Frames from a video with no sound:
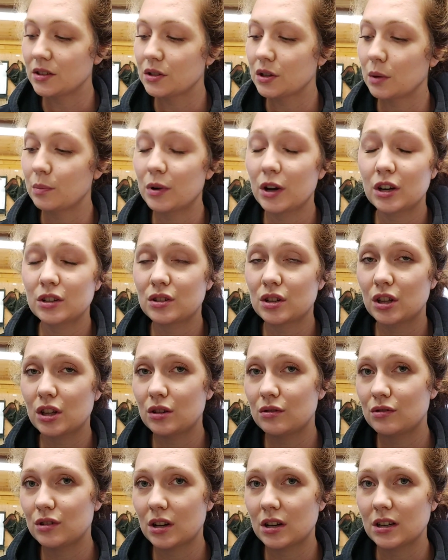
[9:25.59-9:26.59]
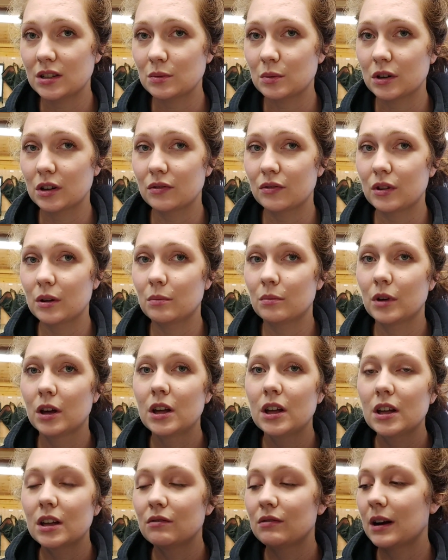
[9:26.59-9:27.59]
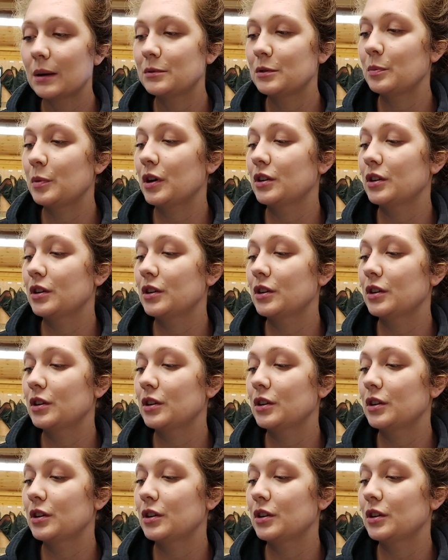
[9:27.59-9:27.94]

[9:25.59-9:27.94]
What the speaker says: So persecution is one of them. Raptor